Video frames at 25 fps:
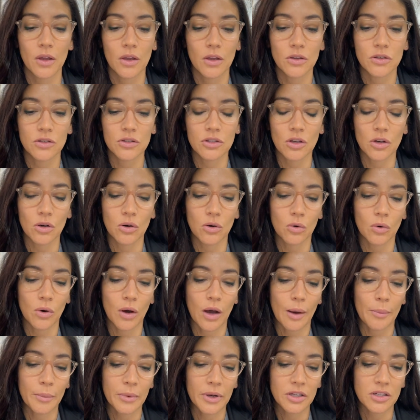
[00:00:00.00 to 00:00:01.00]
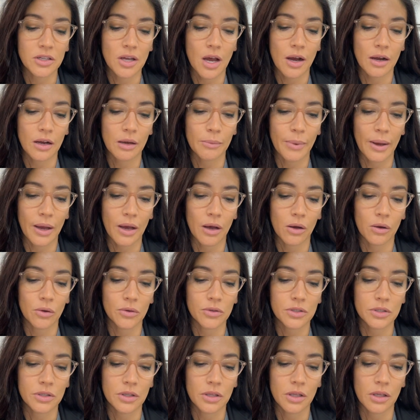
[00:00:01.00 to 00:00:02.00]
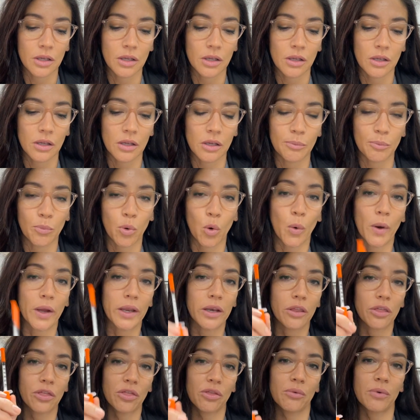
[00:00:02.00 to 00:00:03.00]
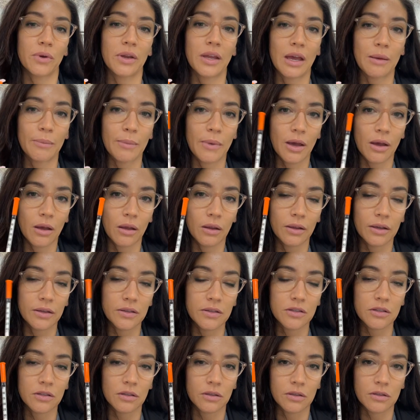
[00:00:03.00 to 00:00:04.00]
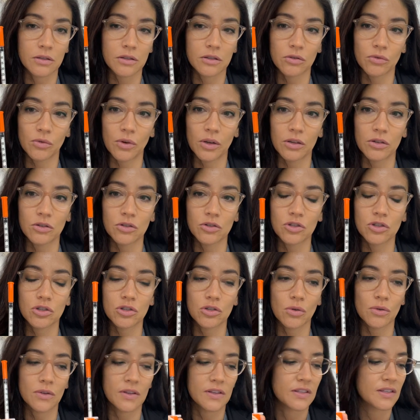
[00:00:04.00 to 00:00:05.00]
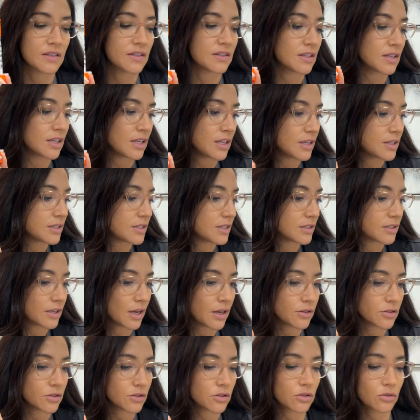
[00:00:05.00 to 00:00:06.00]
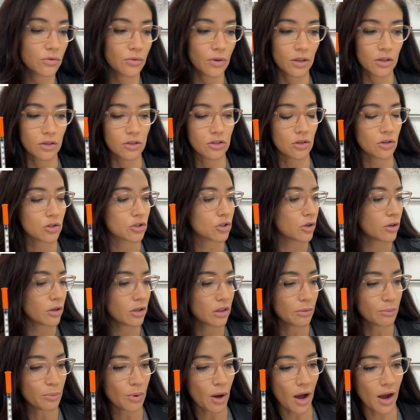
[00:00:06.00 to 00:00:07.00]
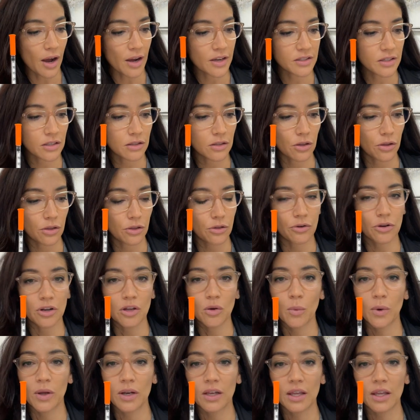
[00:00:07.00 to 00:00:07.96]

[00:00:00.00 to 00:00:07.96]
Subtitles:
So I'm going to talk about the 0.3 ml insulin syringe. So this is an easy touch syringe. I'll show you the box. It's a 31